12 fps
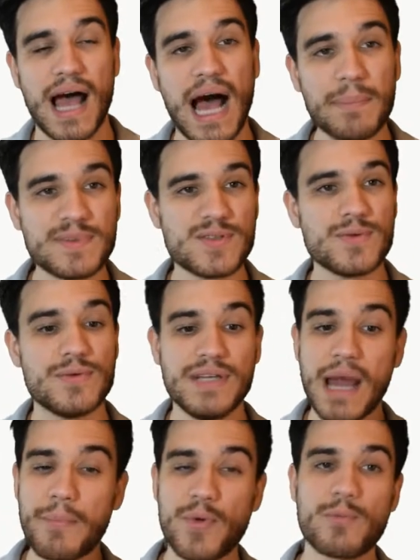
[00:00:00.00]
up to
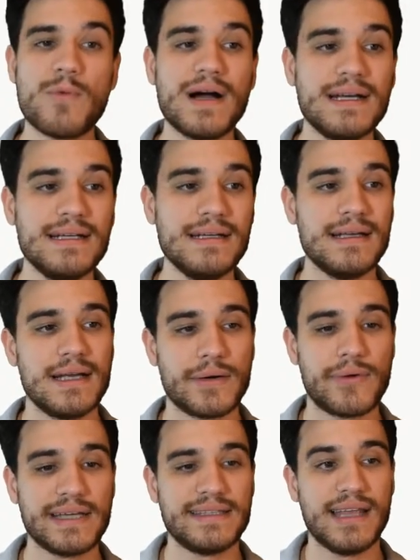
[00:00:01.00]
number 1
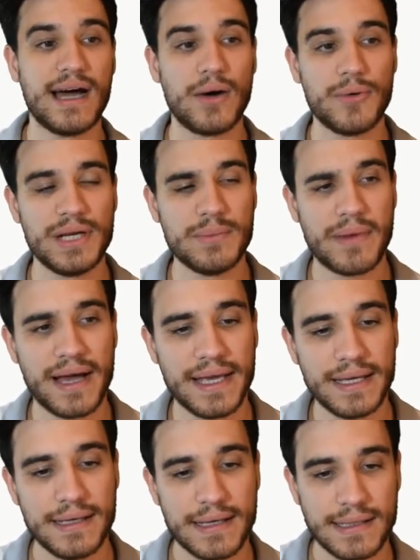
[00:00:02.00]
right now in
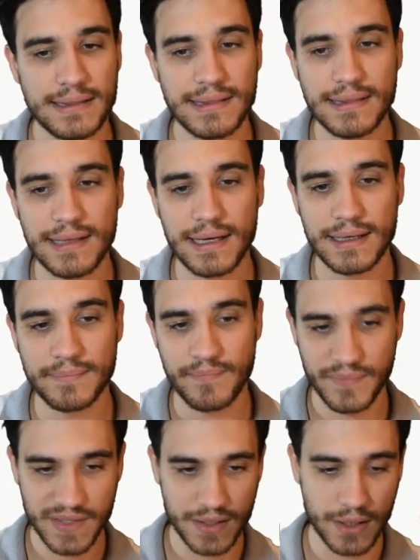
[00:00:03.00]
my,
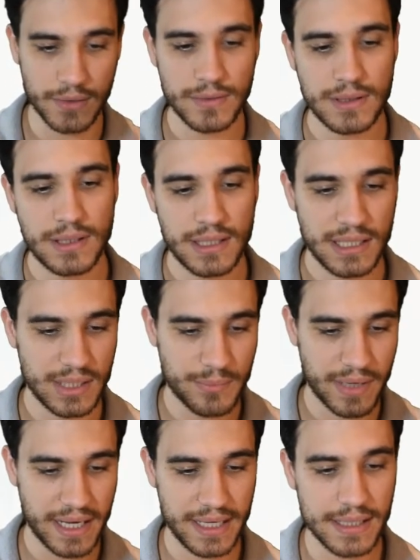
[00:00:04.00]
in
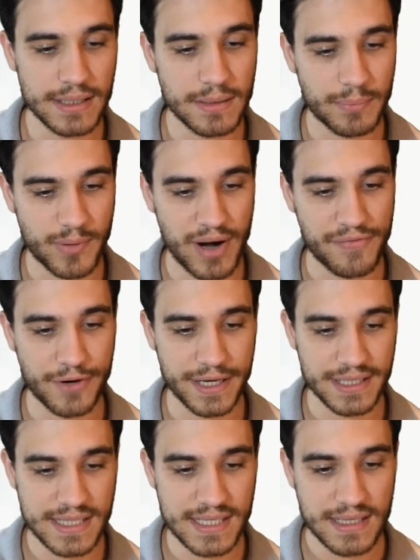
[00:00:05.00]
my
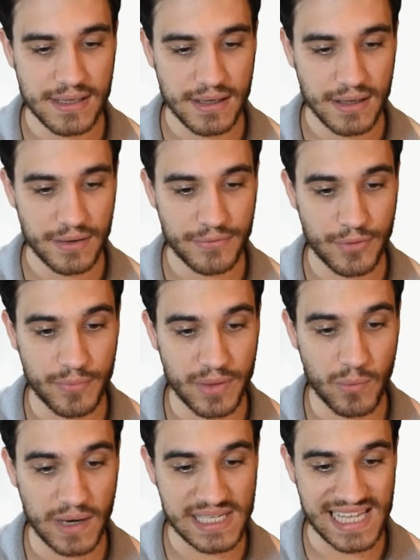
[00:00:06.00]
preference from the
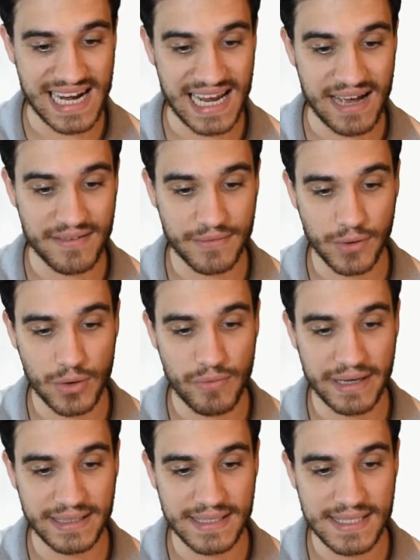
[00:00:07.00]
ones that I have
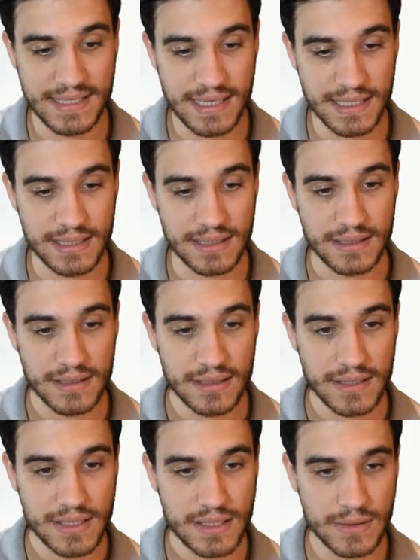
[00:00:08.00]
already seen.
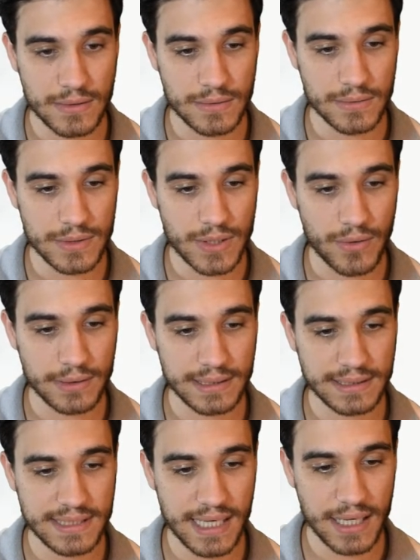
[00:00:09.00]
So
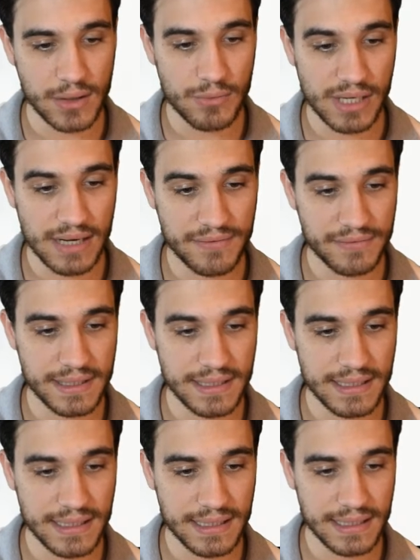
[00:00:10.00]
scrolling down, we have
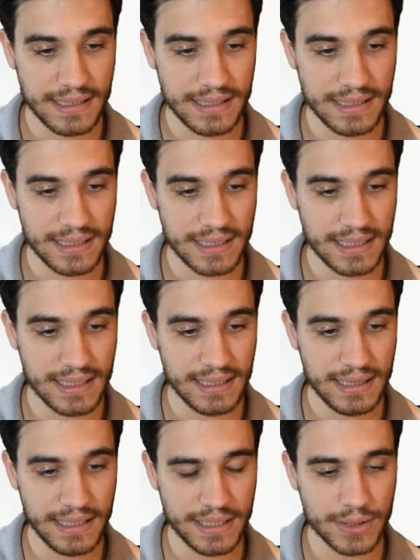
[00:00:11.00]

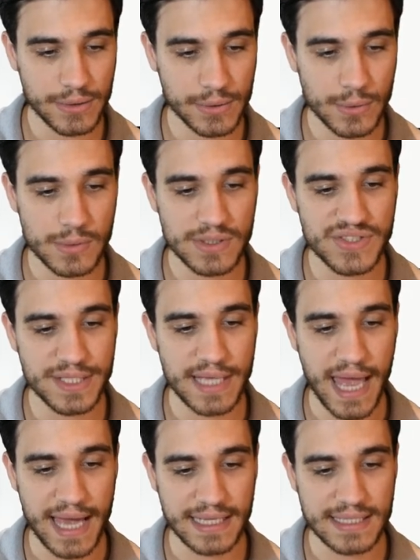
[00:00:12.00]
Nihilego
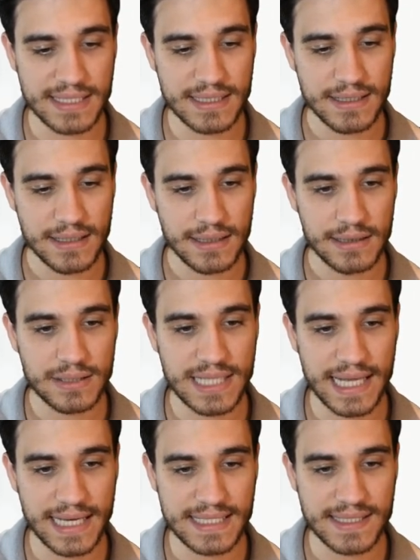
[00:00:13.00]
GX. Looks
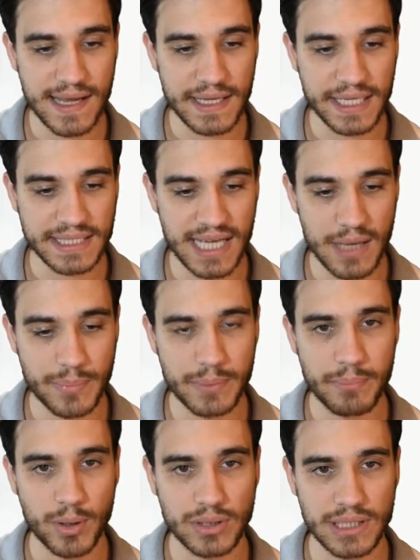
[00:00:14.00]
like a psychic
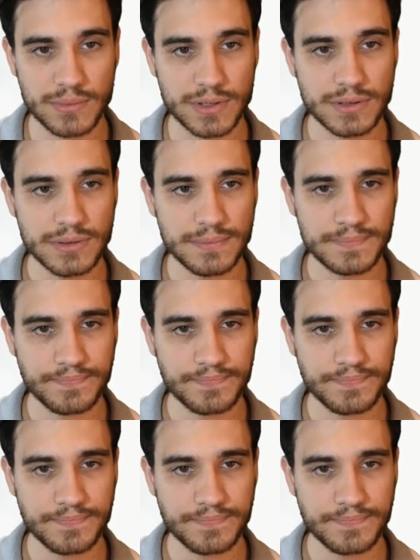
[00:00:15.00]
type Pokemon.